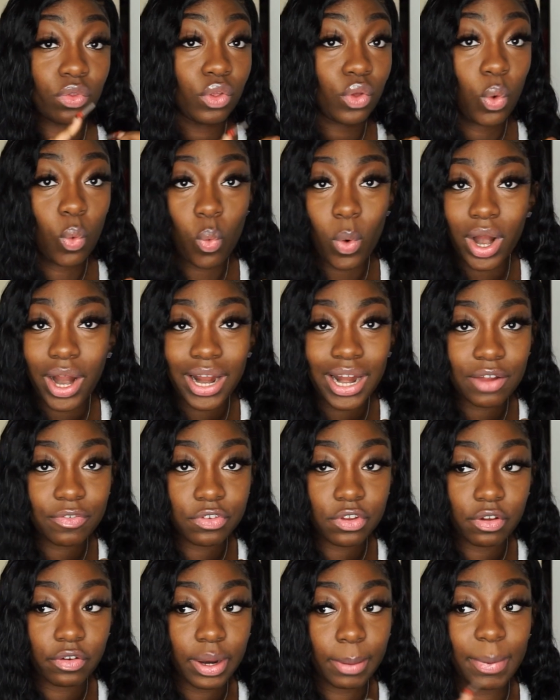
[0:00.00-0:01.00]
One, I
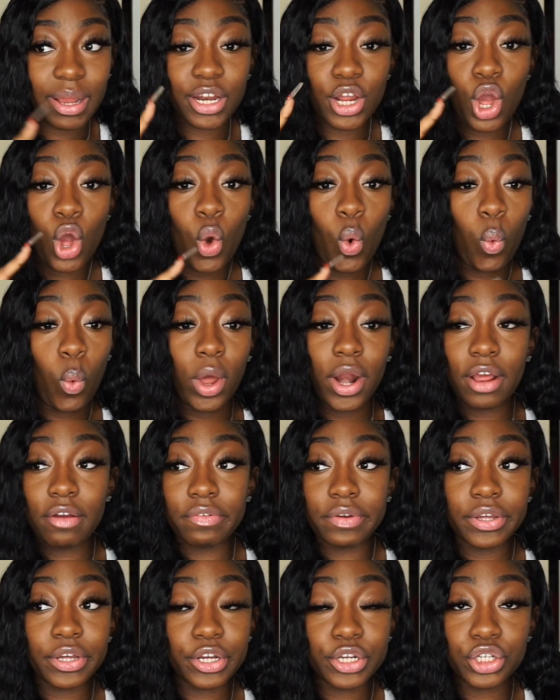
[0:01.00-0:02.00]
definitely recommend,
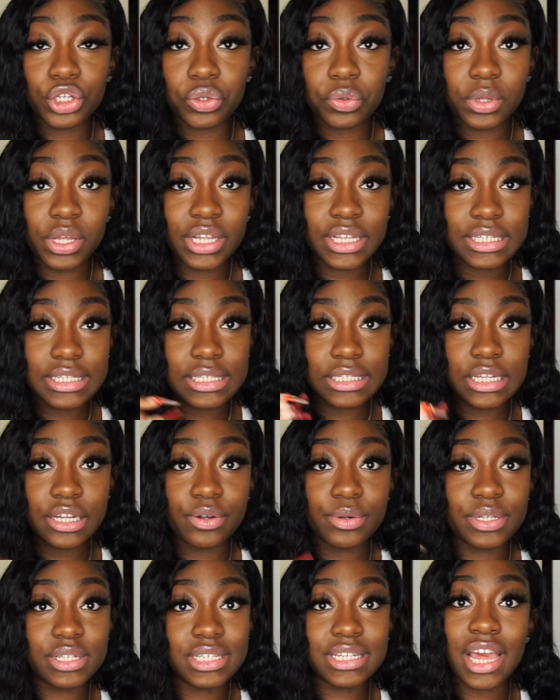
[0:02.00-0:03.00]
whatever you're doing,
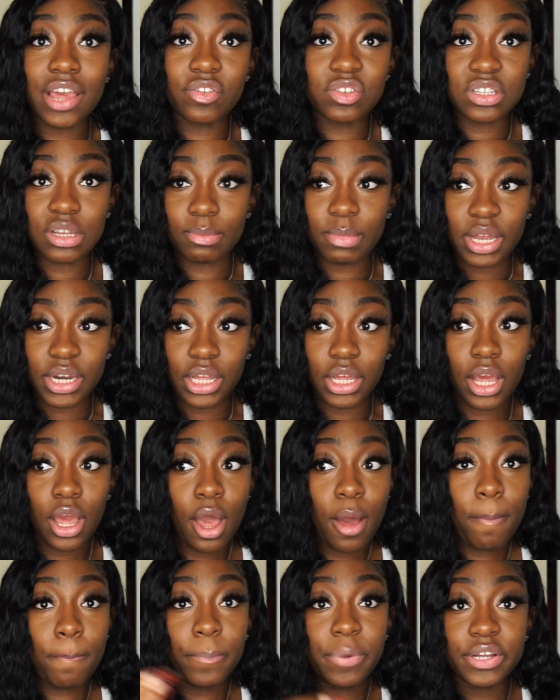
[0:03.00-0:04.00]
still save some money.
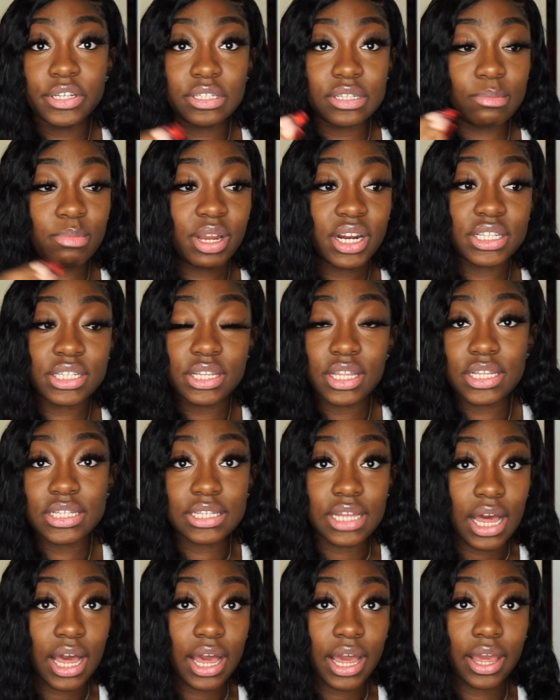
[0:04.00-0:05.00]
Put some money to the
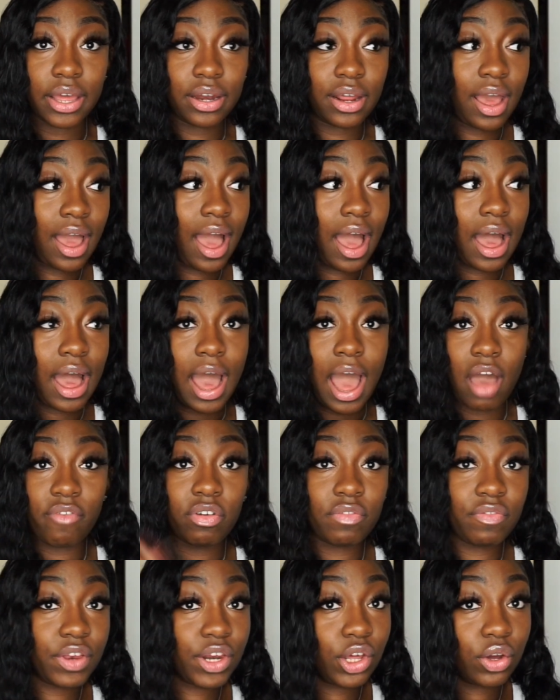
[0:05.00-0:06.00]
side. I have
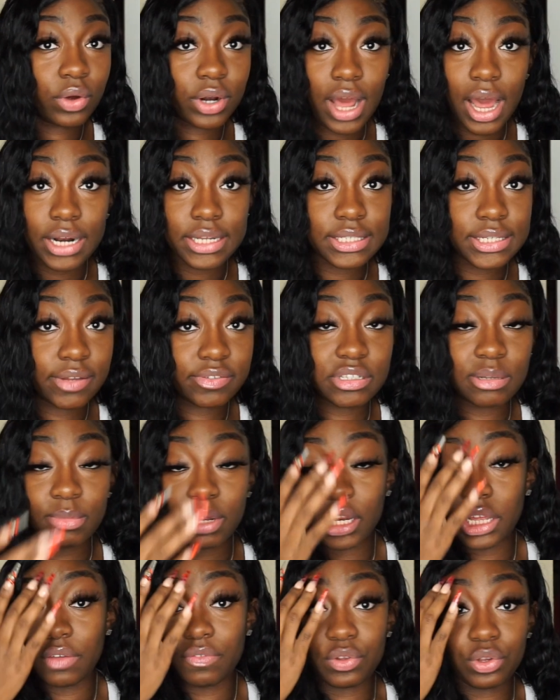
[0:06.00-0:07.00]
a video on how to save some
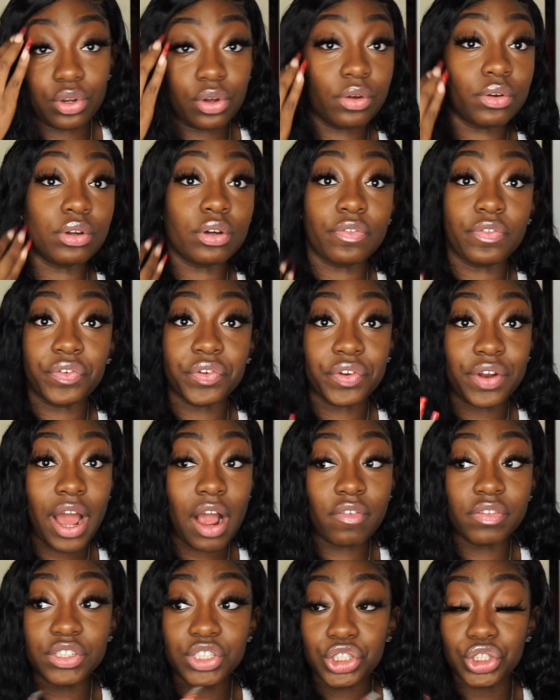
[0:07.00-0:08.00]
money. If you don't know, if you're
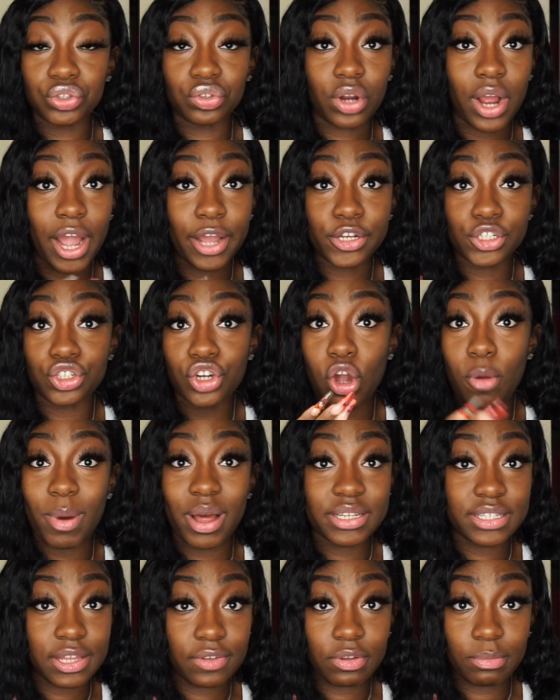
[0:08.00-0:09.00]
not really sure how you should go
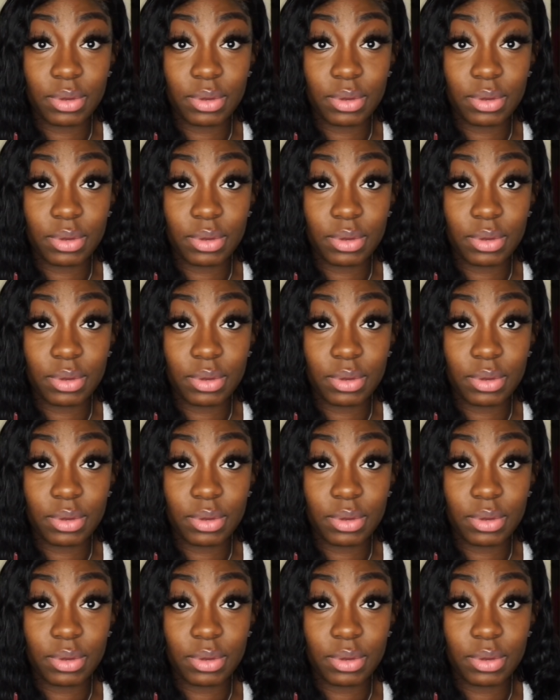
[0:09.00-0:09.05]
about saving